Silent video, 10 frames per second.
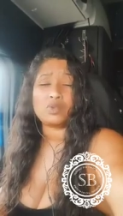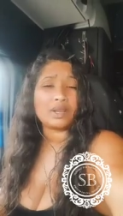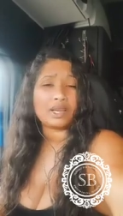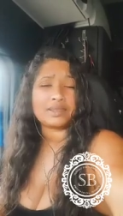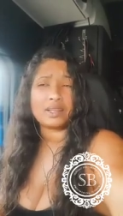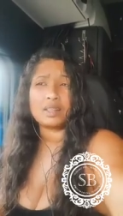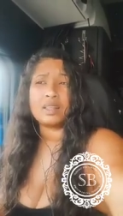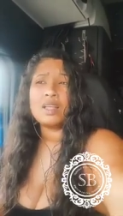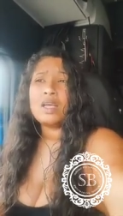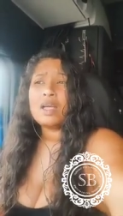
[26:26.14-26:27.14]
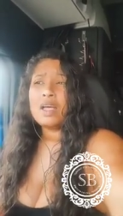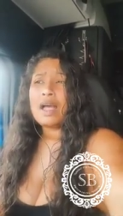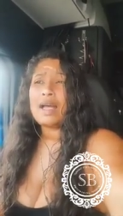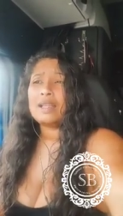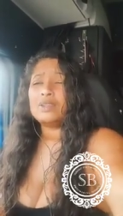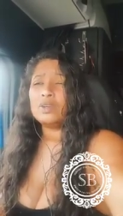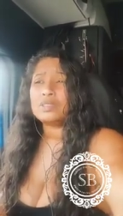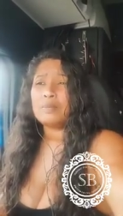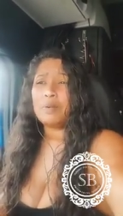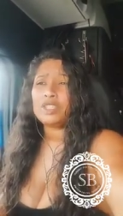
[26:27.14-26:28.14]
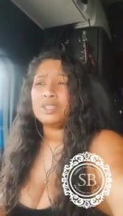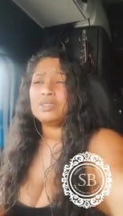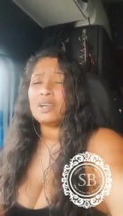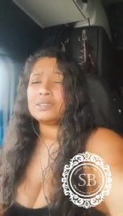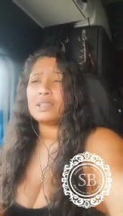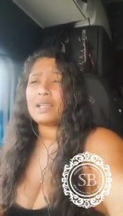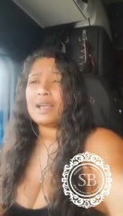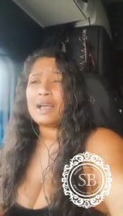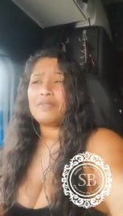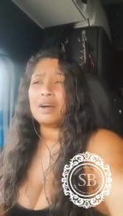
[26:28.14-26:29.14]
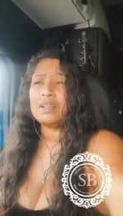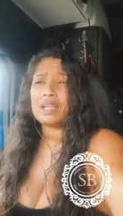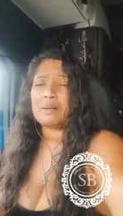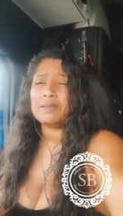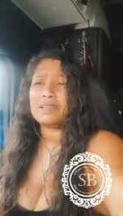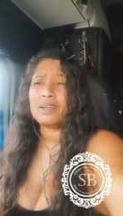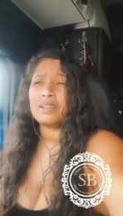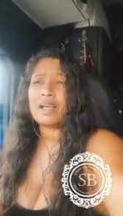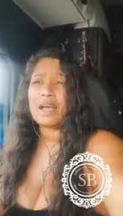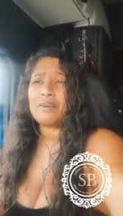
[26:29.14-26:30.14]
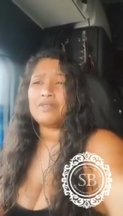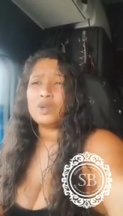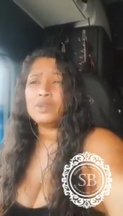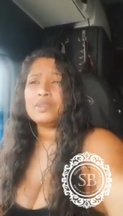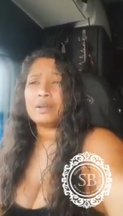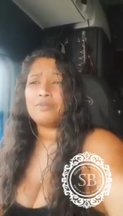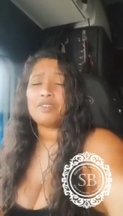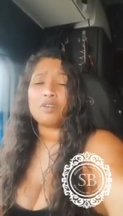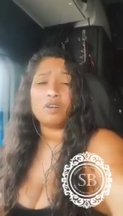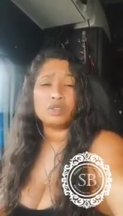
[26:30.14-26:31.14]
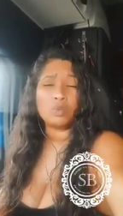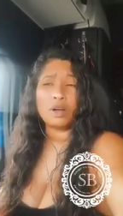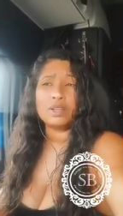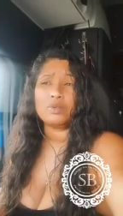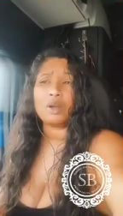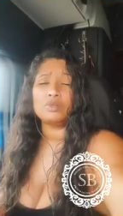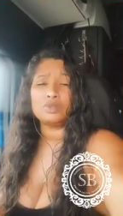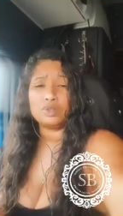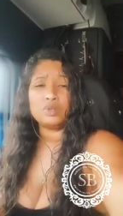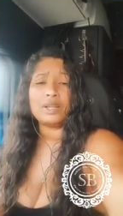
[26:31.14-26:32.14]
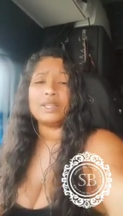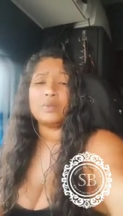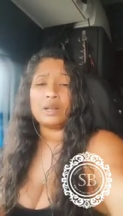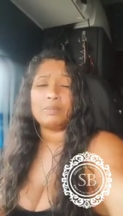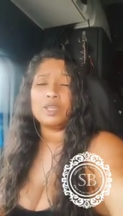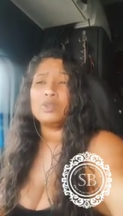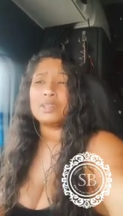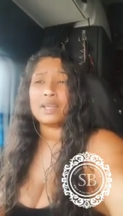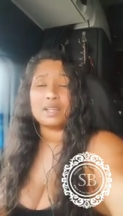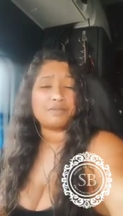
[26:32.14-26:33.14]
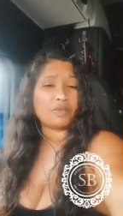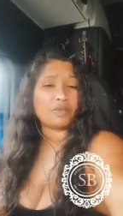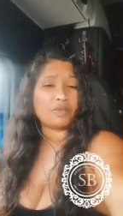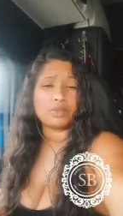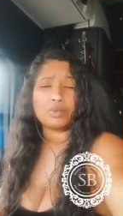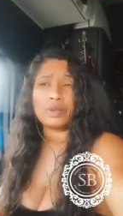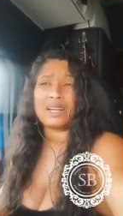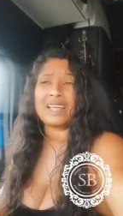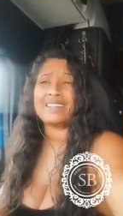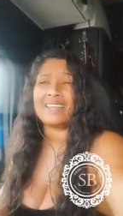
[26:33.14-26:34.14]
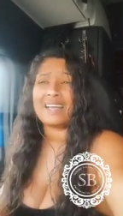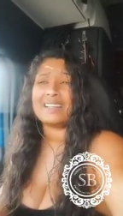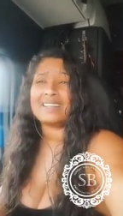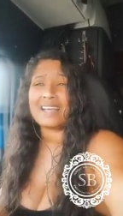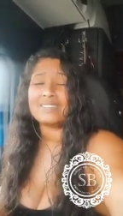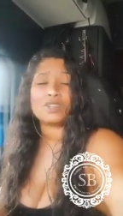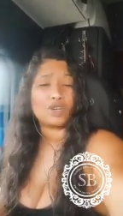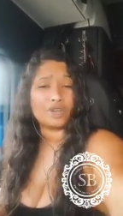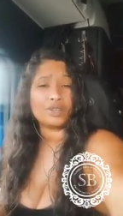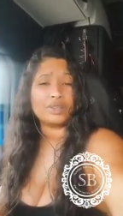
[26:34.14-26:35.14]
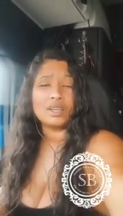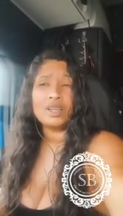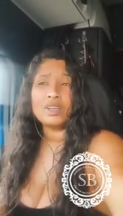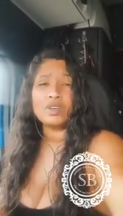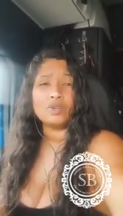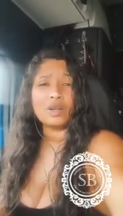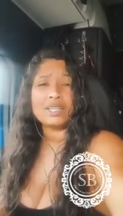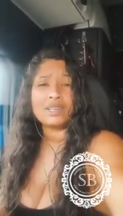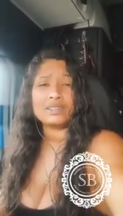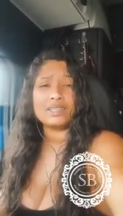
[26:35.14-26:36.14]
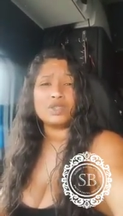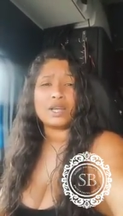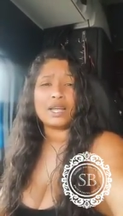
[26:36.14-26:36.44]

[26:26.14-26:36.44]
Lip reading: And those compression socks that I have on Amazon, I've used them for round 1, round 2, and they will be used again for round 3. Like, they are that good. You really just need to get one